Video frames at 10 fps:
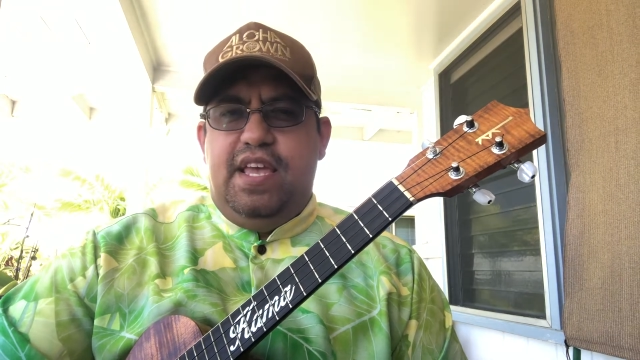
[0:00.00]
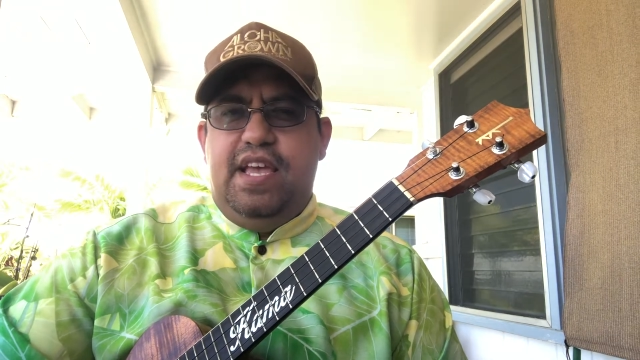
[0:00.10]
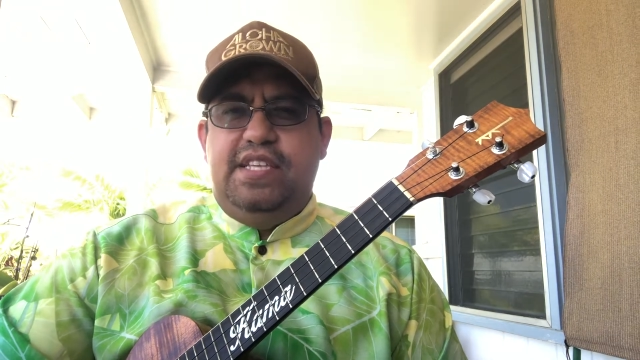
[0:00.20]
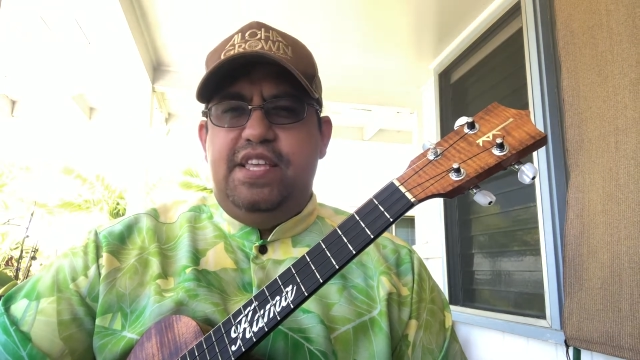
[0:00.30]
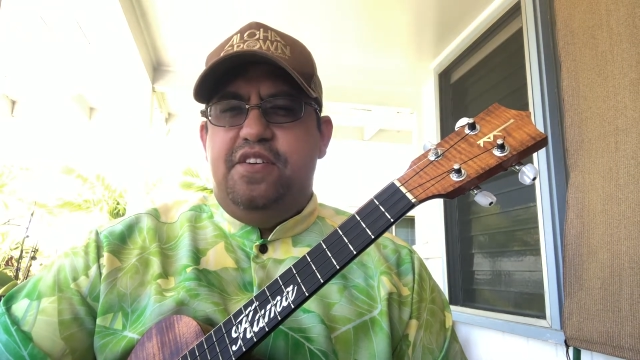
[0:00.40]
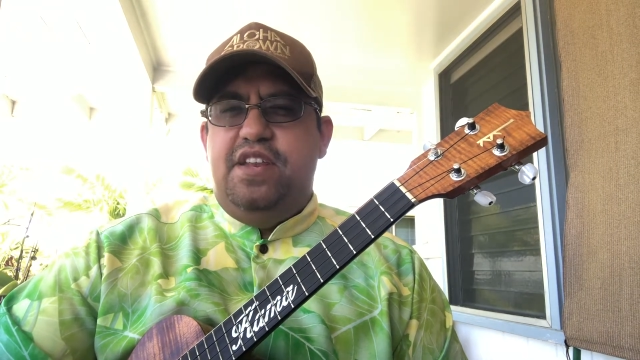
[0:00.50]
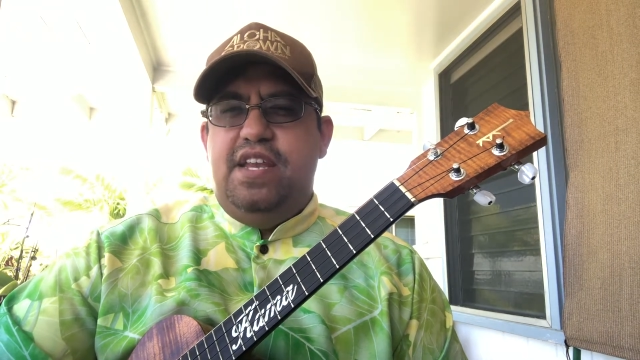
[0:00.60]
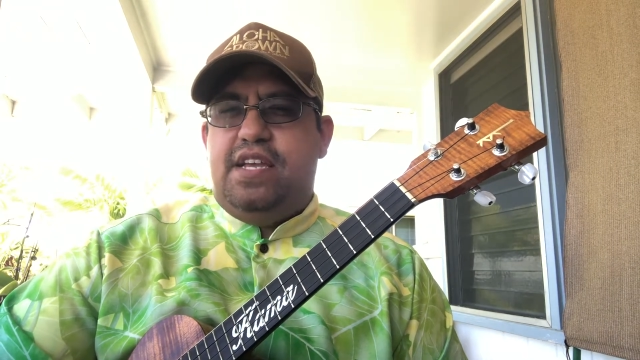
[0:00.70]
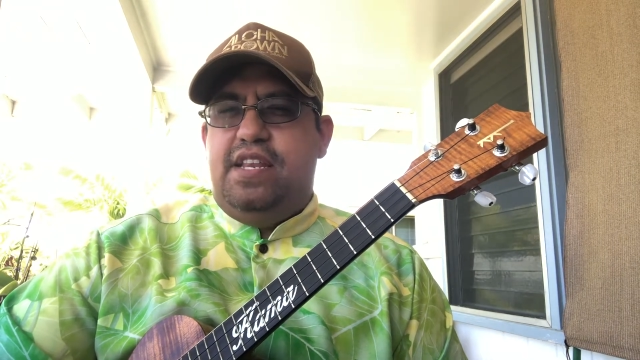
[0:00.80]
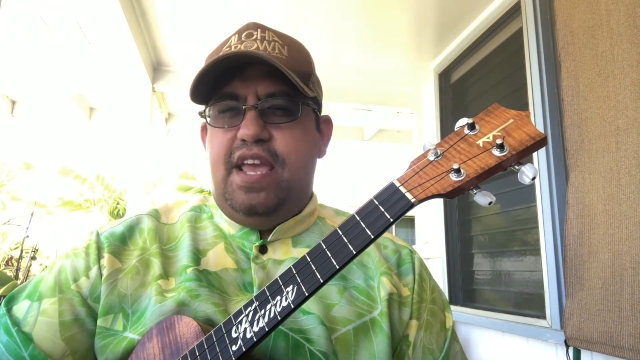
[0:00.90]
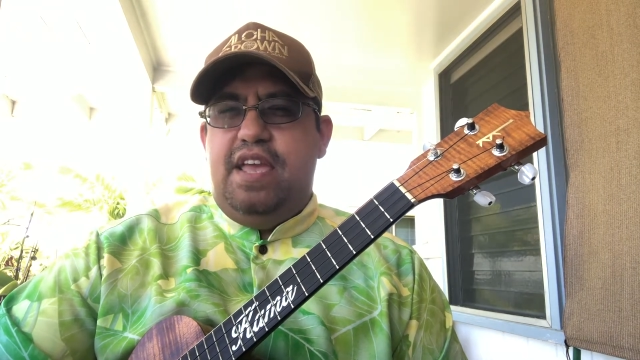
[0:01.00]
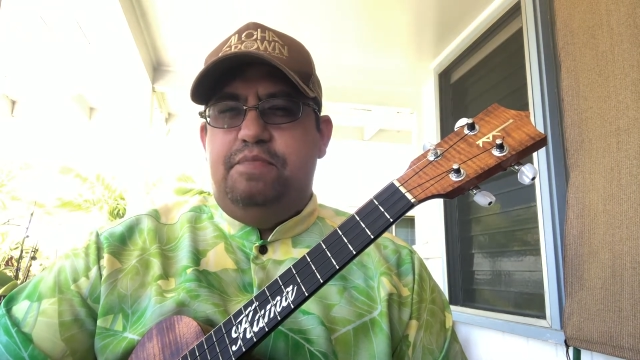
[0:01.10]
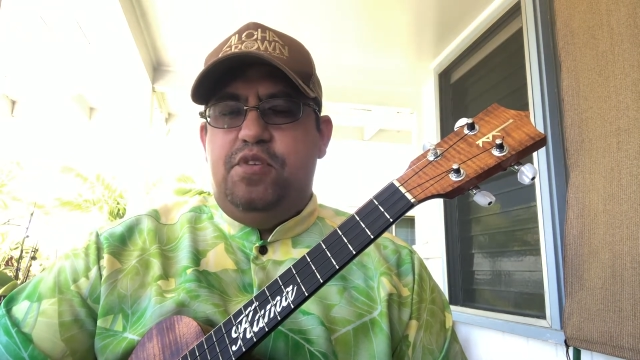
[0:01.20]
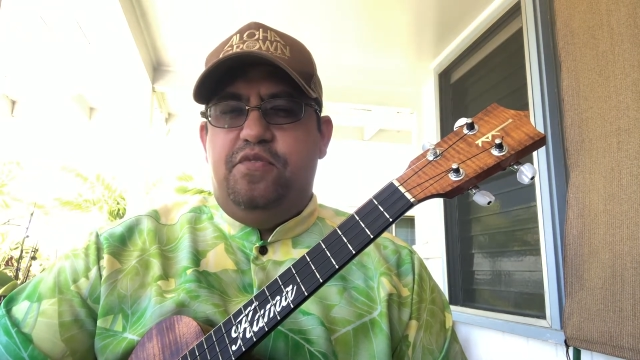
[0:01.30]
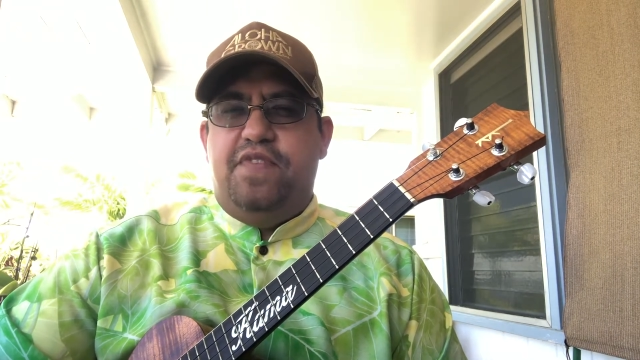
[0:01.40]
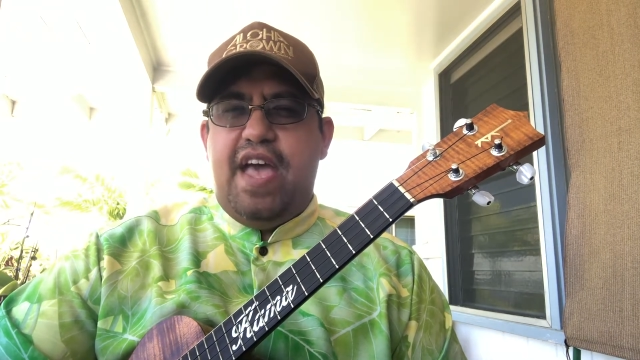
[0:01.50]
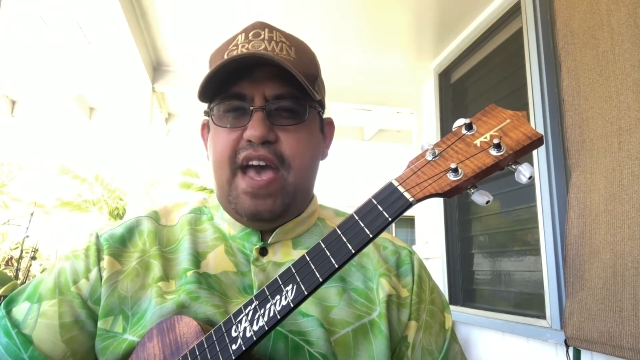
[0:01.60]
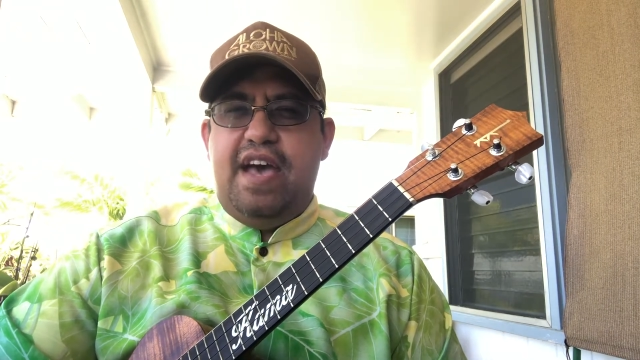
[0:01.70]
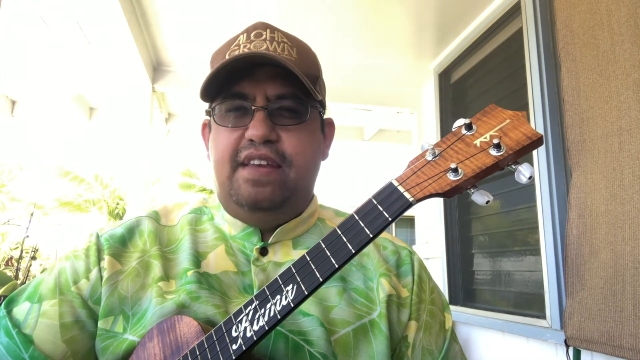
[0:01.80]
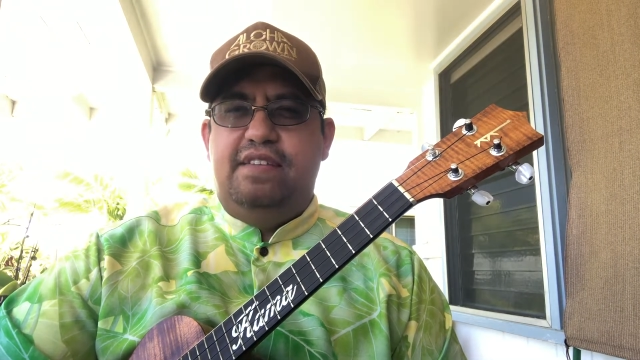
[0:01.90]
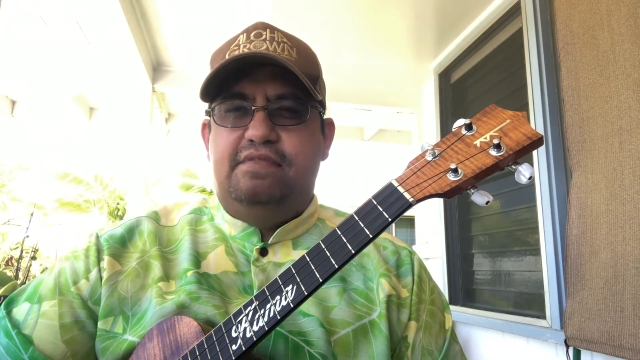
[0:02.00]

Is there a nickname you've had